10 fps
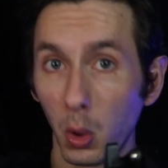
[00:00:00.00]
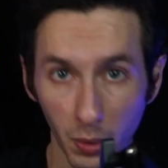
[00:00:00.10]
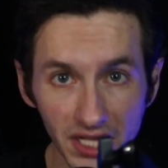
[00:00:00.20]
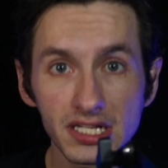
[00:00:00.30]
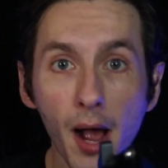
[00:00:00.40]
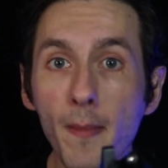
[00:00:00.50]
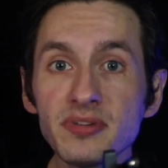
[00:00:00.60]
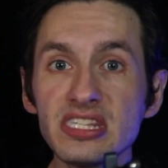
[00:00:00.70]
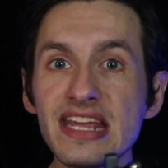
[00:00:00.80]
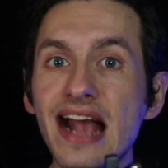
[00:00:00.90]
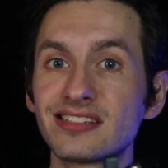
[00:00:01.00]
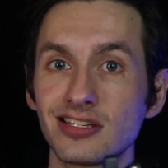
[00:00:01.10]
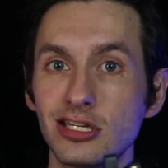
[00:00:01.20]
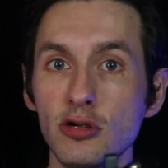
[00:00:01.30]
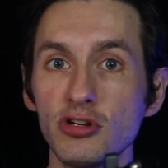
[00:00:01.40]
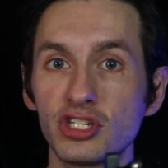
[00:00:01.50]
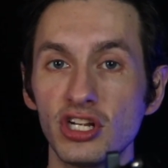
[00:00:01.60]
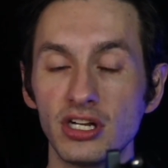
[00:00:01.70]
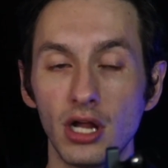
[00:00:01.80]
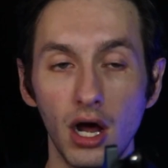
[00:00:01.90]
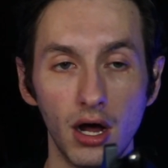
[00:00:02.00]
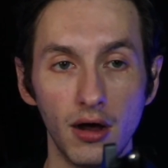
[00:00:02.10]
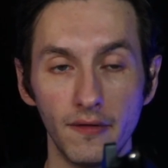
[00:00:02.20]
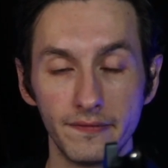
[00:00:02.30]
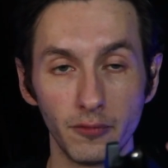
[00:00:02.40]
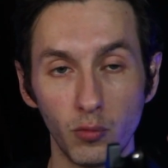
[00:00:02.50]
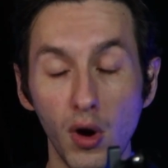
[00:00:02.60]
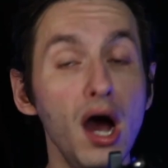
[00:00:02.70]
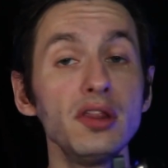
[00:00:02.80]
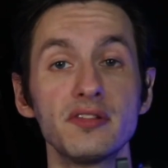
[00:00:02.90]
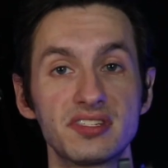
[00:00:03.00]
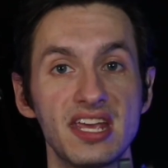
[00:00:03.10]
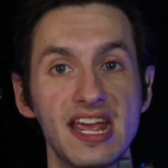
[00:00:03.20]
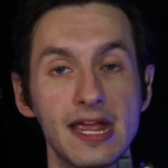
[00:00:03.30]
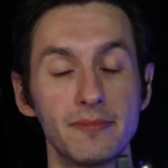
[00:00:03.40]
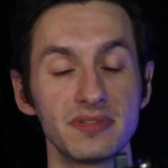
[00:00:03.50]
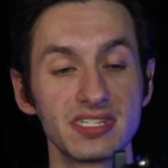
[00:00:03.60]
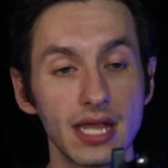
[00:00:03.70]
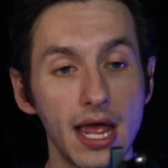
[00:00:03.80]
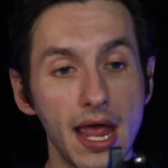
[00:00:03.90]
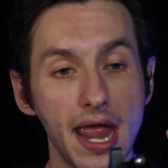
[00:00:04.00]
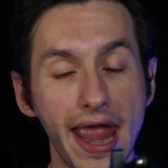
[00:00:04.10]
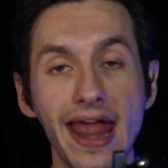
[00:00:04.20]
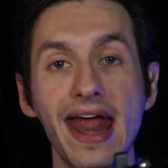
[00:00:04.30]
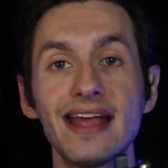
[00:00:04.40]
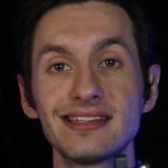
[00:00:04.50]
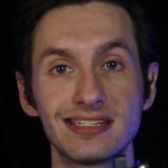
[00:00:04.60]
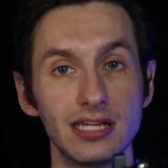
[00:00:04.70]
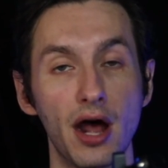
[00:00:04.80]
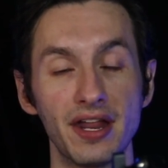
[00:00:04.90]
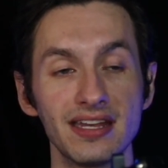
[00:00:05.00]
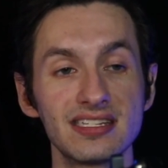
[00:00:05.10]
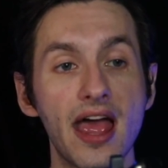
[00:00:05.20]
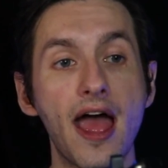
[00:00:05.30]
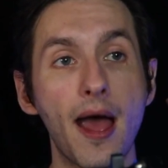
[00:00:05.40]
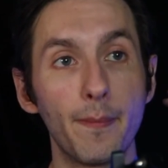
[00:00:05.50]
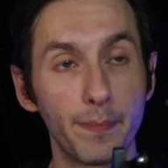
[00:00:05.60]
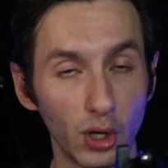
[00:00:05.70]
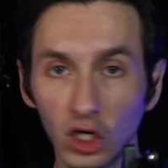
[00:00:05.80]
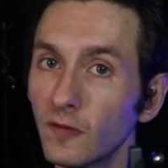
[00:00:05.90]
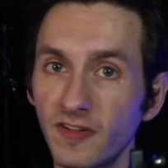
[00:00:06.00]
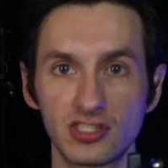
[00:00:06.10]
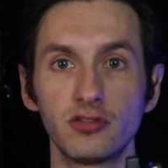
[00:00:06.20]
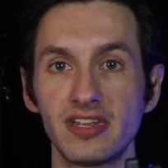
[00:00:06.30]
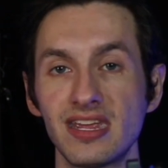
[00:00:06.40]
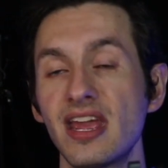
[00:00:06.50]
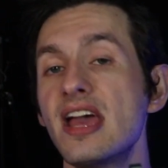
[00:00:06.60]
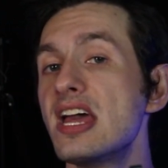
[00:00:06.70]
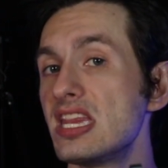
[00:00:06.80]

When it comes to the execution of one of those games, it has done it perfectly.